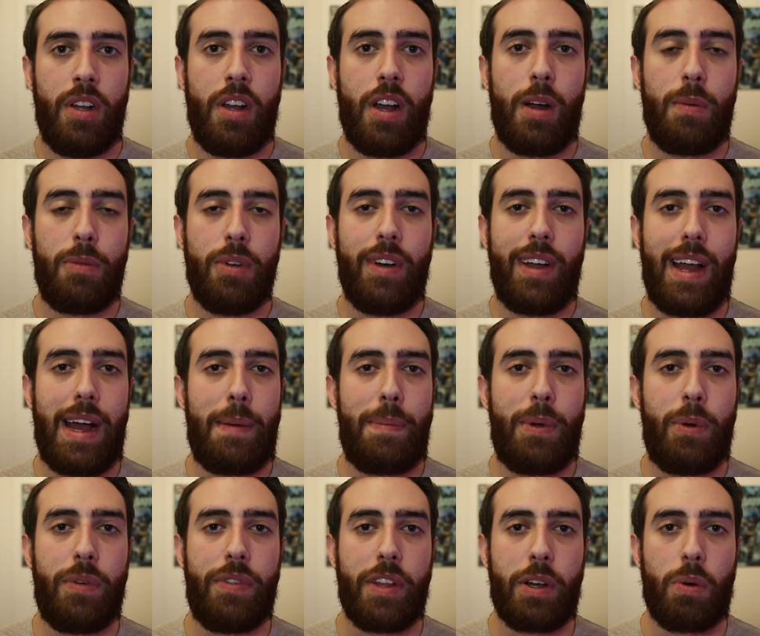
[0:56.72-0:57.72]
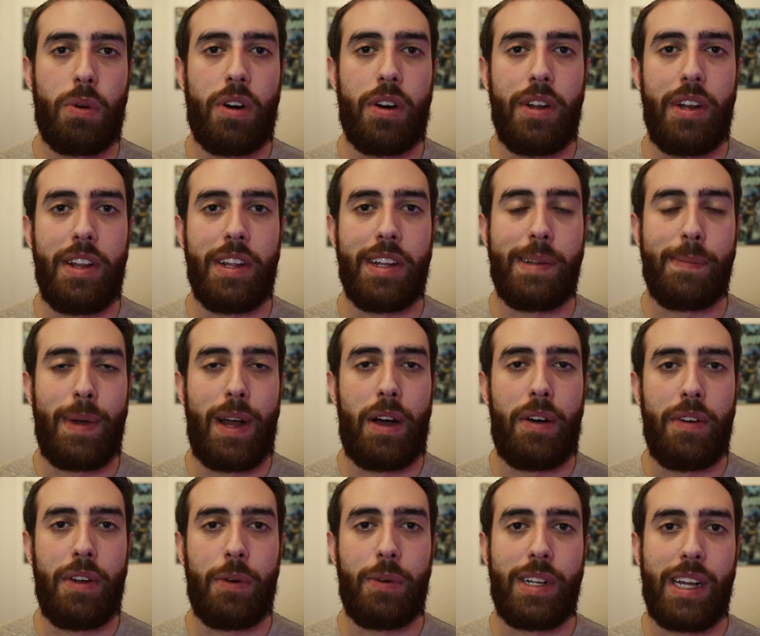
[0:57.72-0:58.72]
I'm really happy with the quality of this
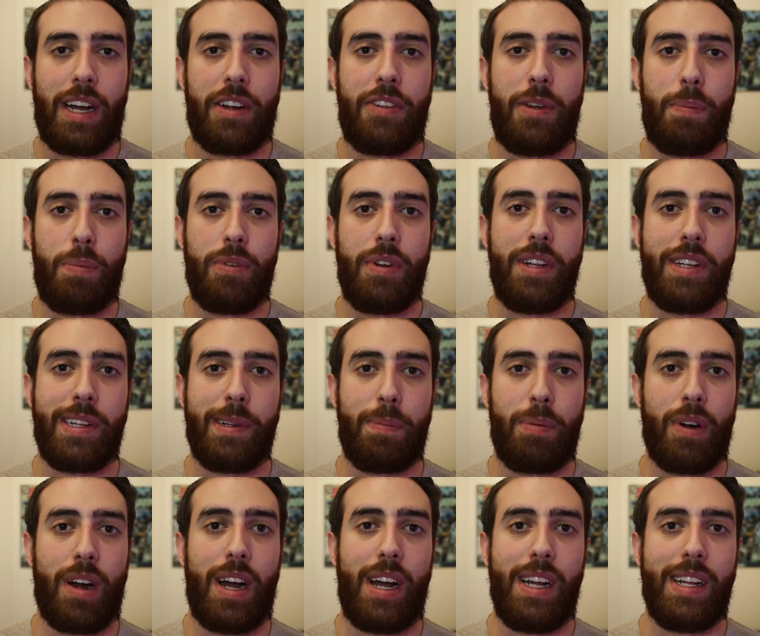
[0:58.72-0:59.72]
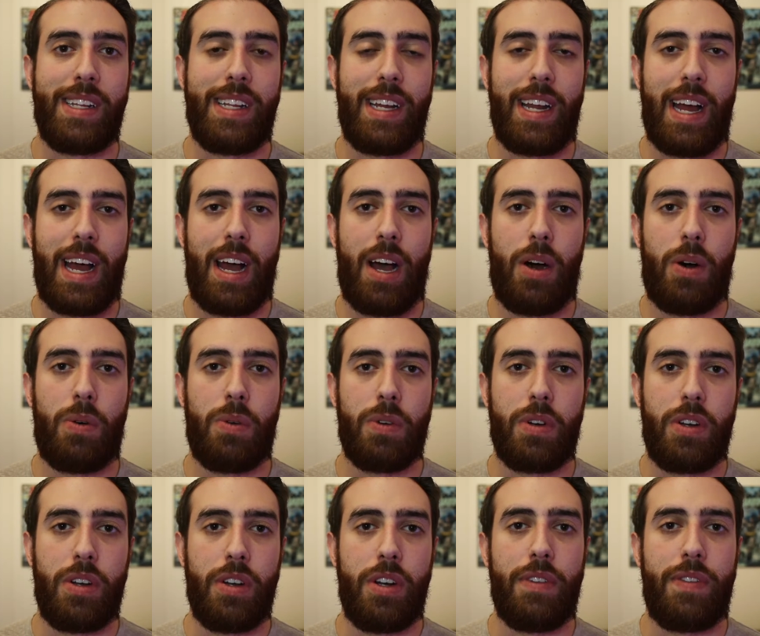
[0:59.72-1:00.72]
mount and was actually pretty surprised at how
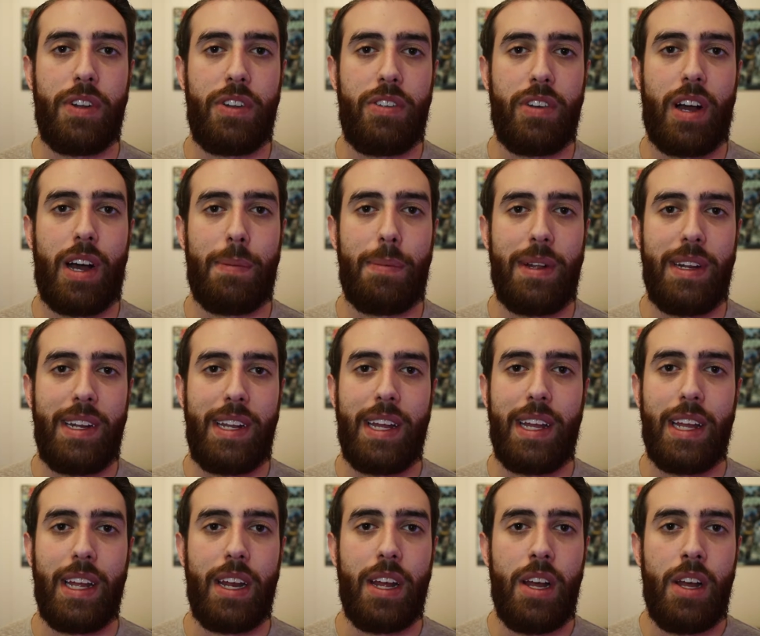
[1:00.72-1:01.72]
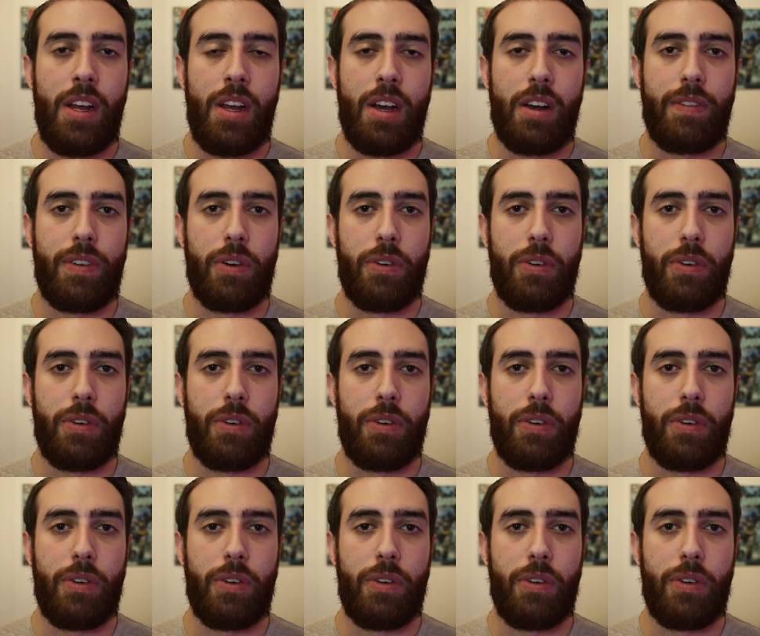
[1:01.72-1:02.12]
good of a job it did of